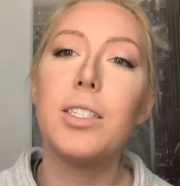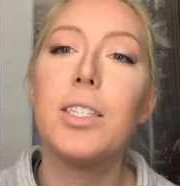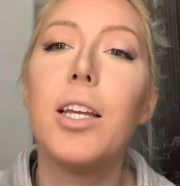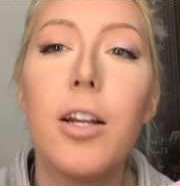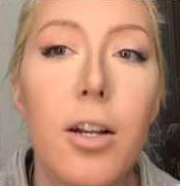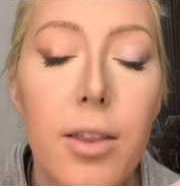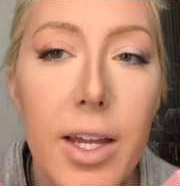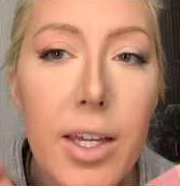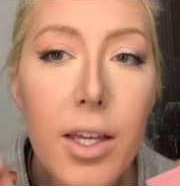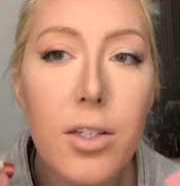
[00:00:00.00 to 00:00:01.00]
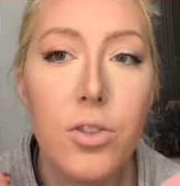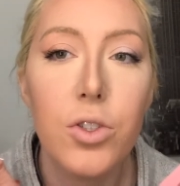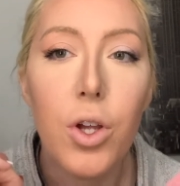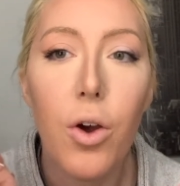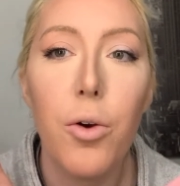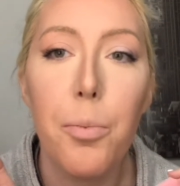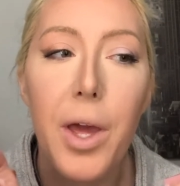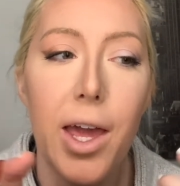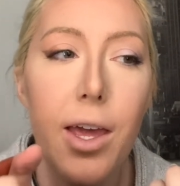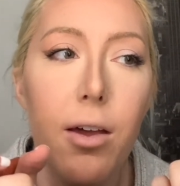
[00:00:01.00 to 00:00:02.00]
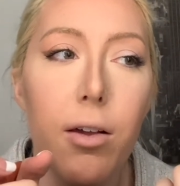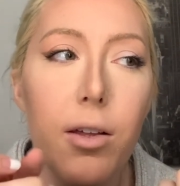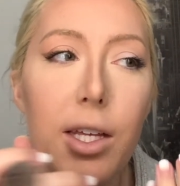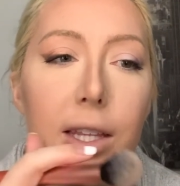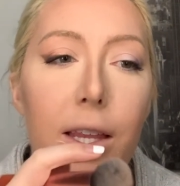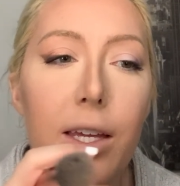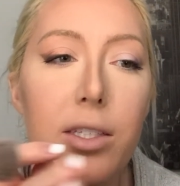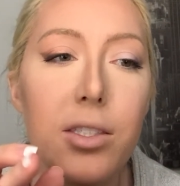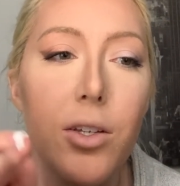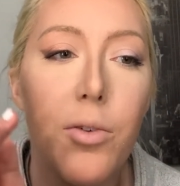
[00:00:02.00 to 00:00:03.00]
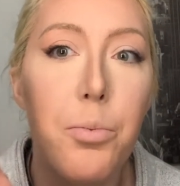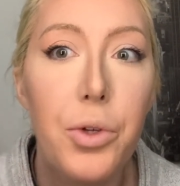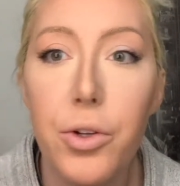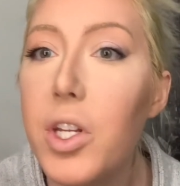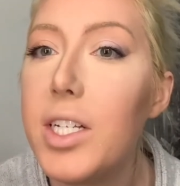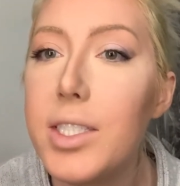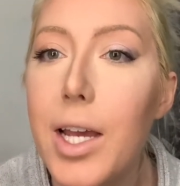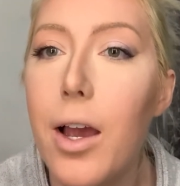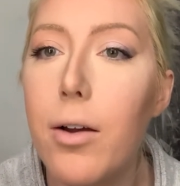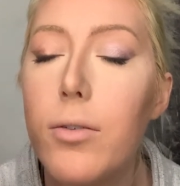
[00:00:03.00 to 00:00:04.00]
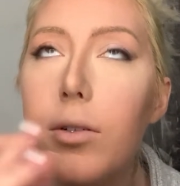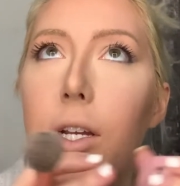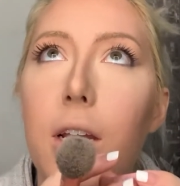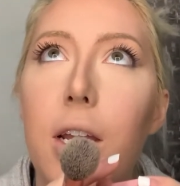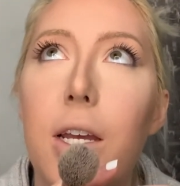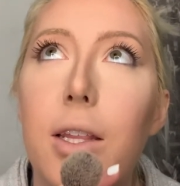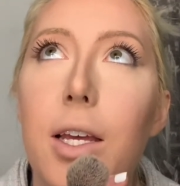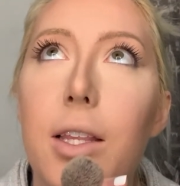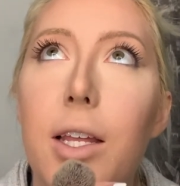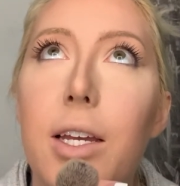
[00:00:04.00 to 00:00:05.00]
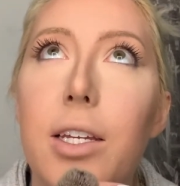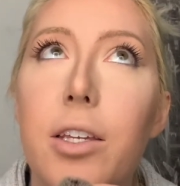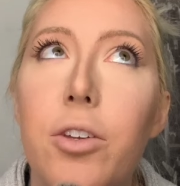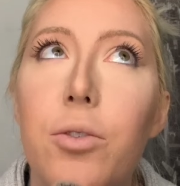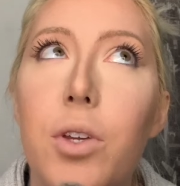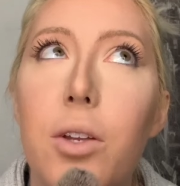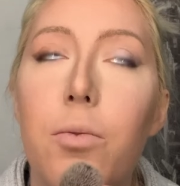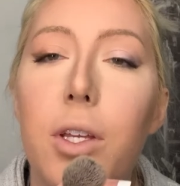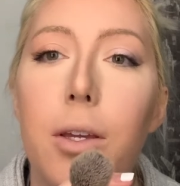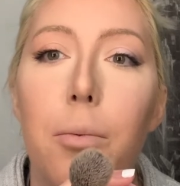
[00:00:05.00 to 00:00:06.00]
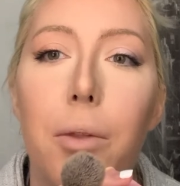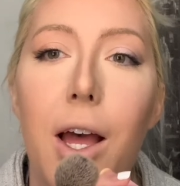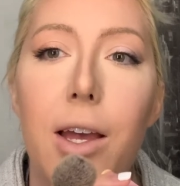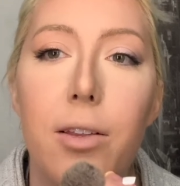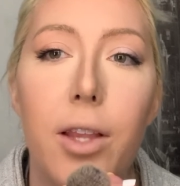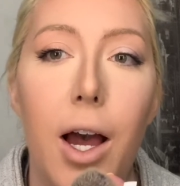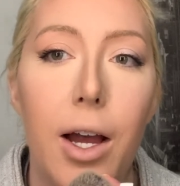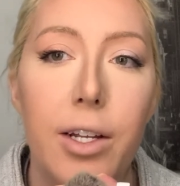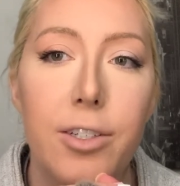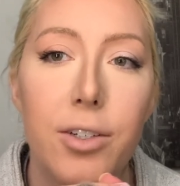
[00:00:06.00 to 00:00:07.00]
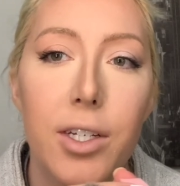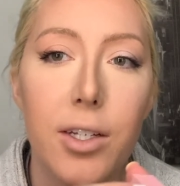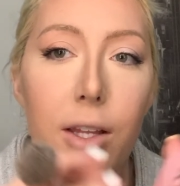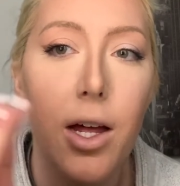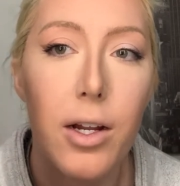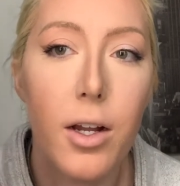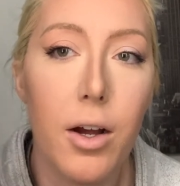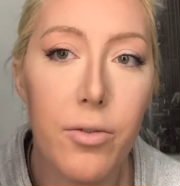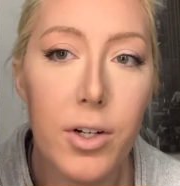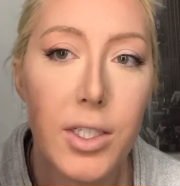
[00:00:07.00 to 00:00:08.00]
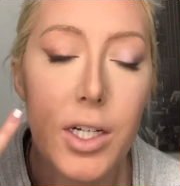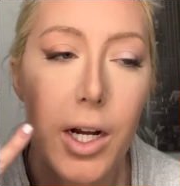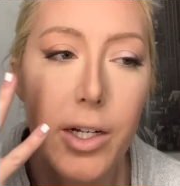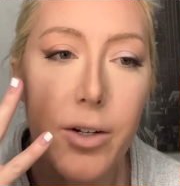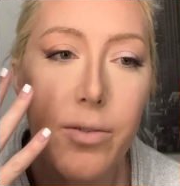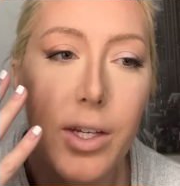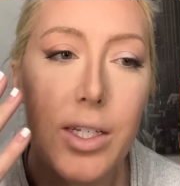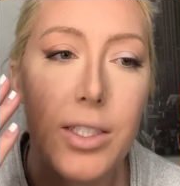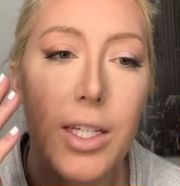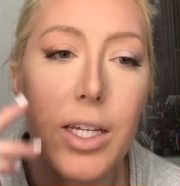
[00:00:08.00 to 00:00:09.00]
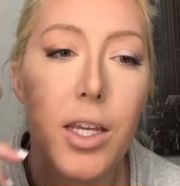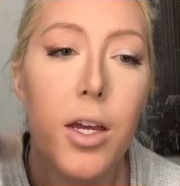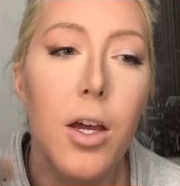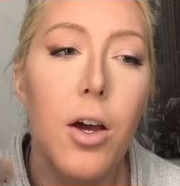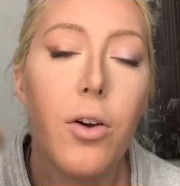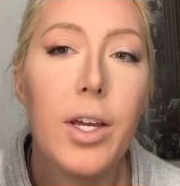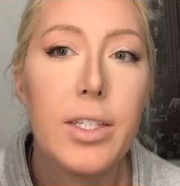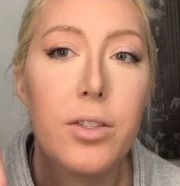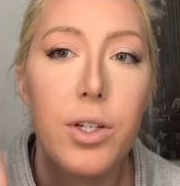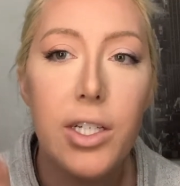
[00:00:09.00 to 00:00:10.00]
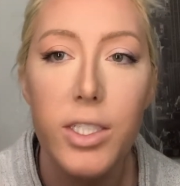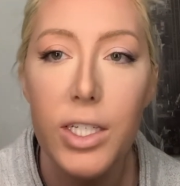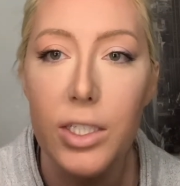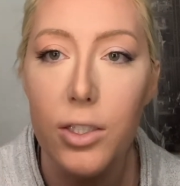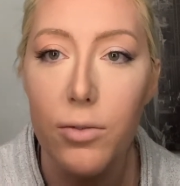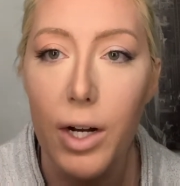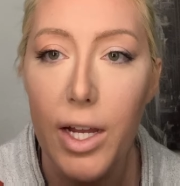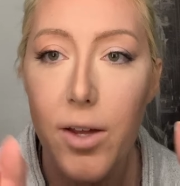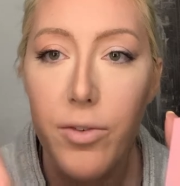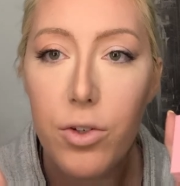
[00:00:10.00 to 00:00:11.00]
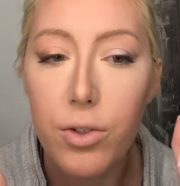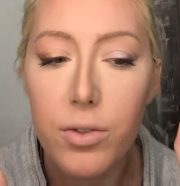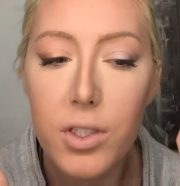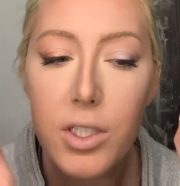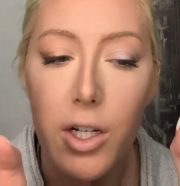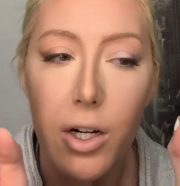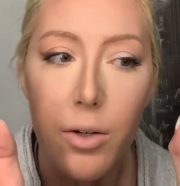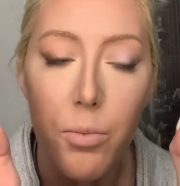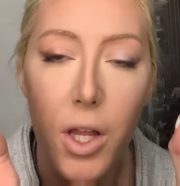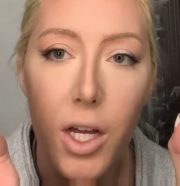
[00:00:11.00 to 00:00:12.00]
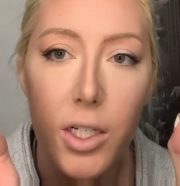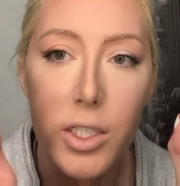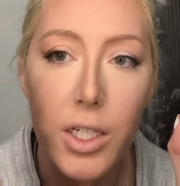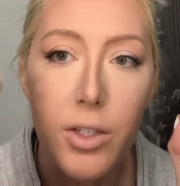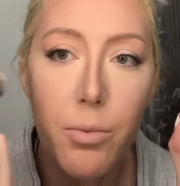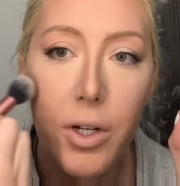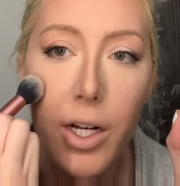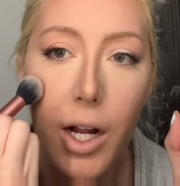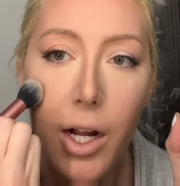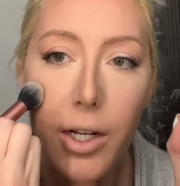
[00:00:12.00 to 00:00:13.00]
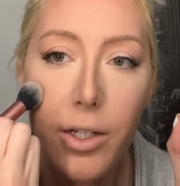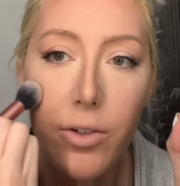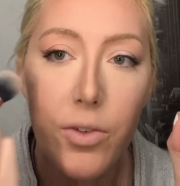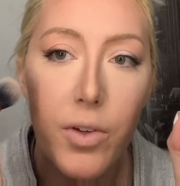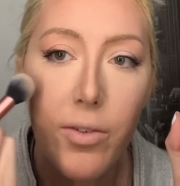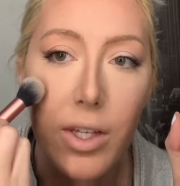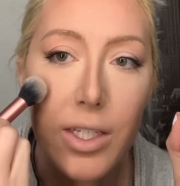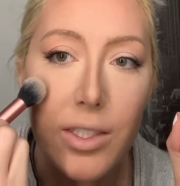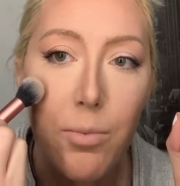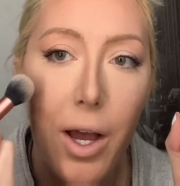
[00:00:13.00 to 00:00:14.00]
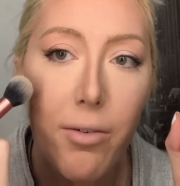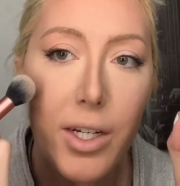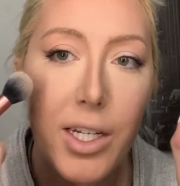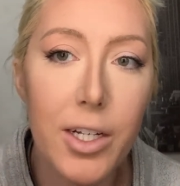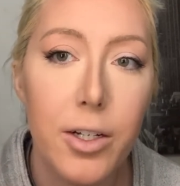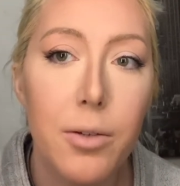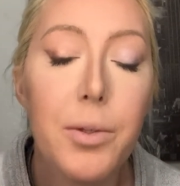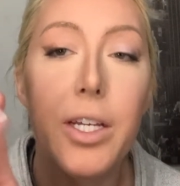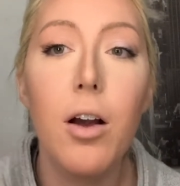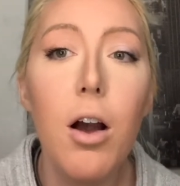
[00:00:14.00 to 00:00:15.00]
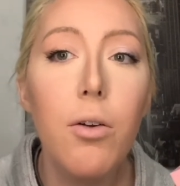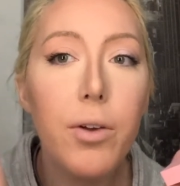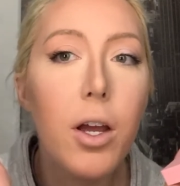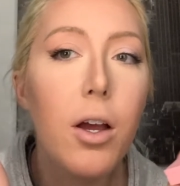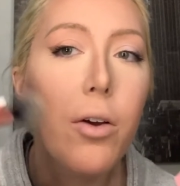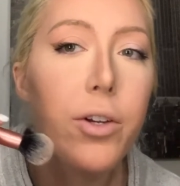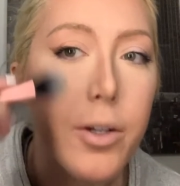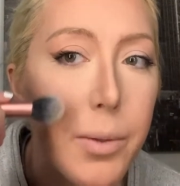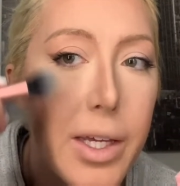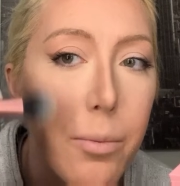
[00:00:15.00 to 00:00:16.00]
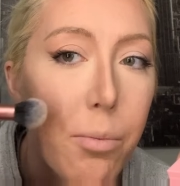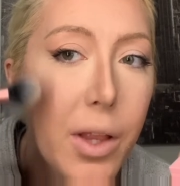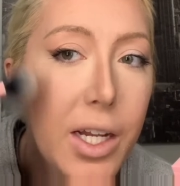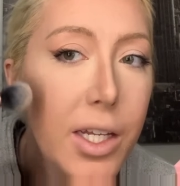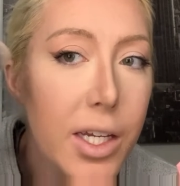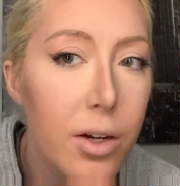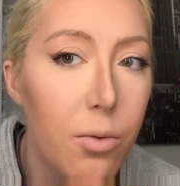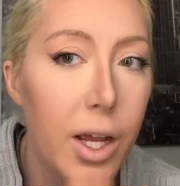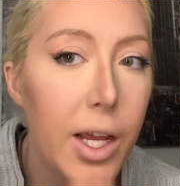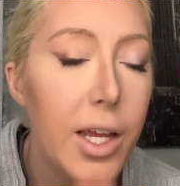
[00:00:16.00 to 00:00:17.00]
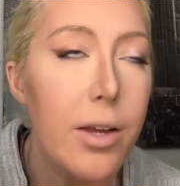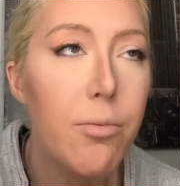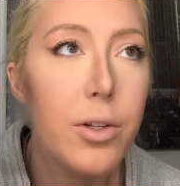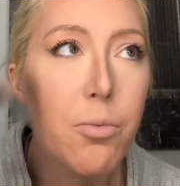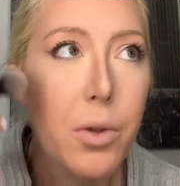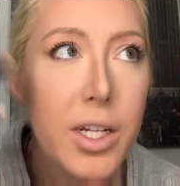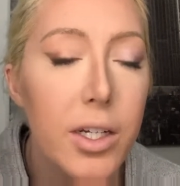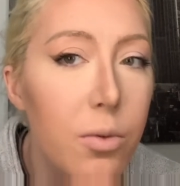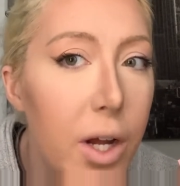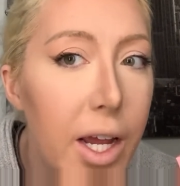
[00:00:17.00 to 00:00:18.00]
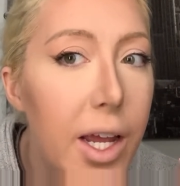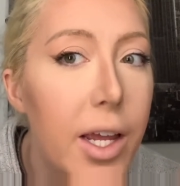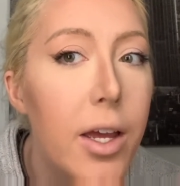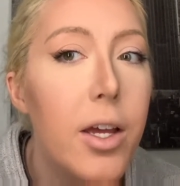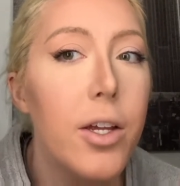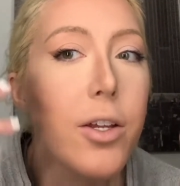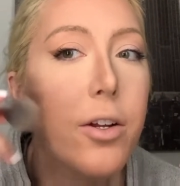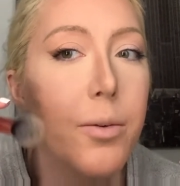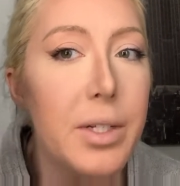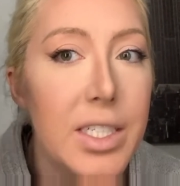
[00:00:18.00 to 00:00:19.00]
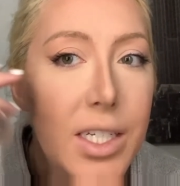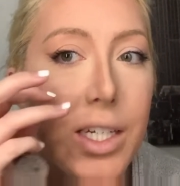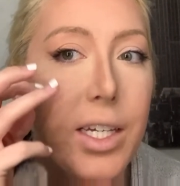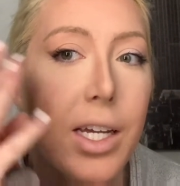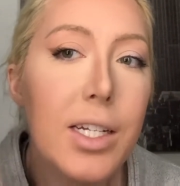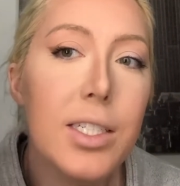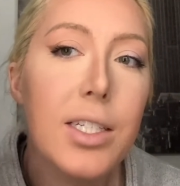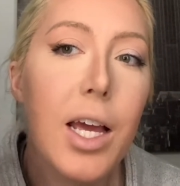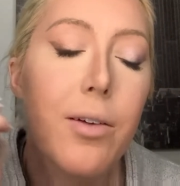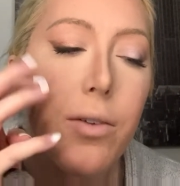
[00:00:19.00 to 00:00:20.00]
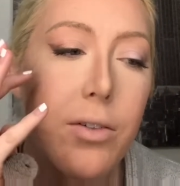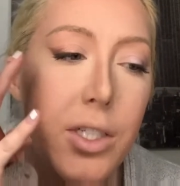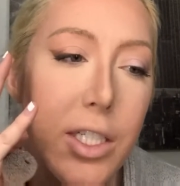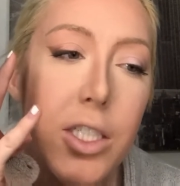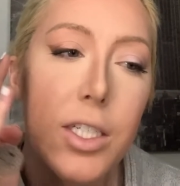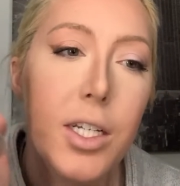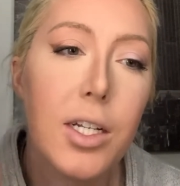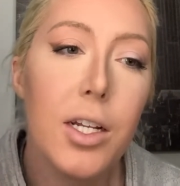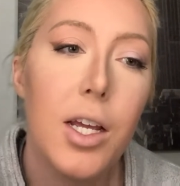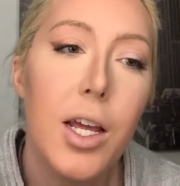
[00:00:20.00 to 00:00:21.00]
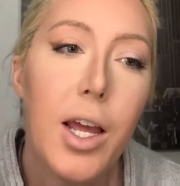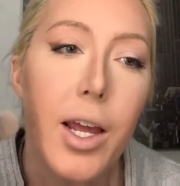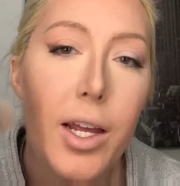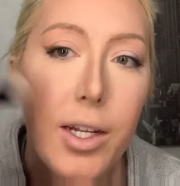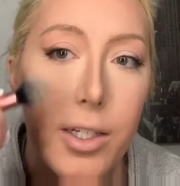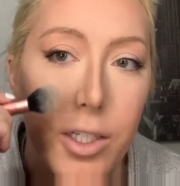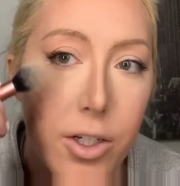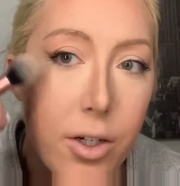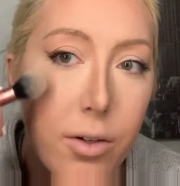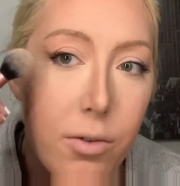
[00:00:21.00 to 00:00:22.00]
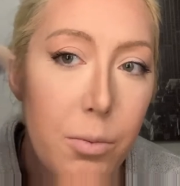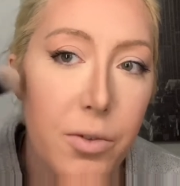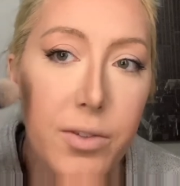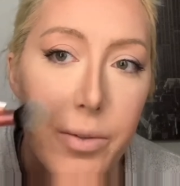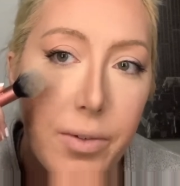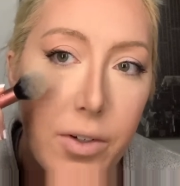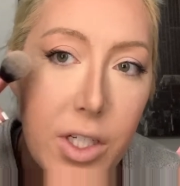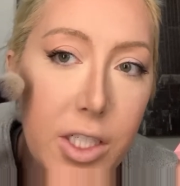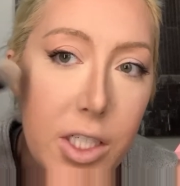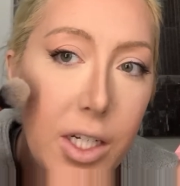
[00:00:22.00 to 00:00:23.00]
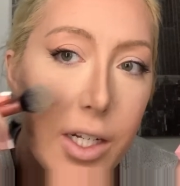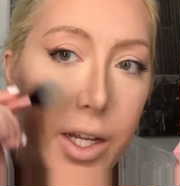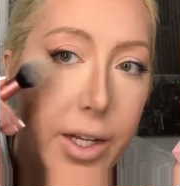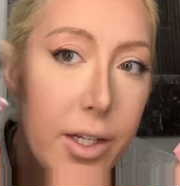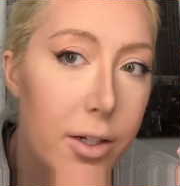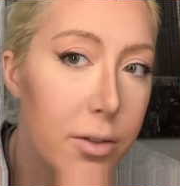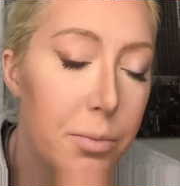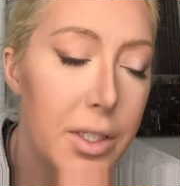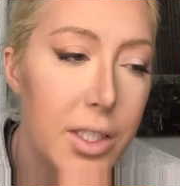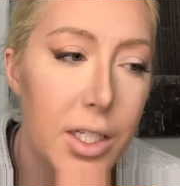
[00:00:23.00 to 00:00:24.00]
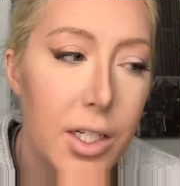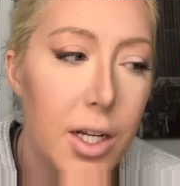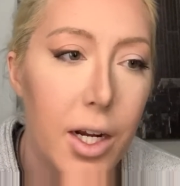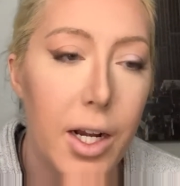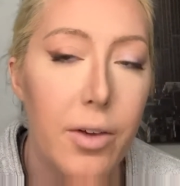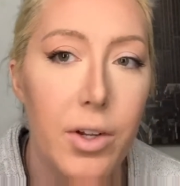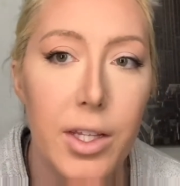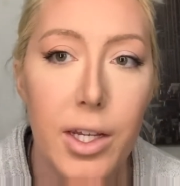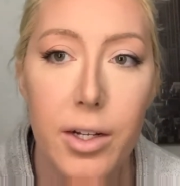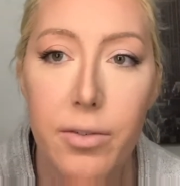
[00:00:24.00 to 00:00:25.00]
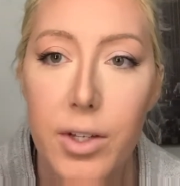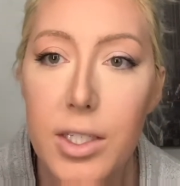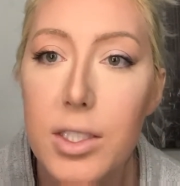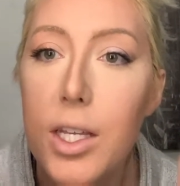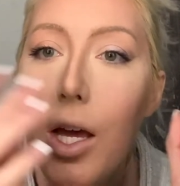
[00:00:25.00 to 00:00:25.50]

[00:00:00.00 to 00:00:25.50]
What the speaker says: they're like so pale and like so muted down that like you can really apply a lot and you can get a lot of coverage on your face. Like, okay, so here's the issue, right? If you use a dark blush and you put it on and you have like a spot right here, you're gonna be like, oh no, and you're gonna be like blending it away. And when you blend it away, you're gonna be digging into that foundation and you're gonna remove some foundation and you're basically not gonna have anything on your face.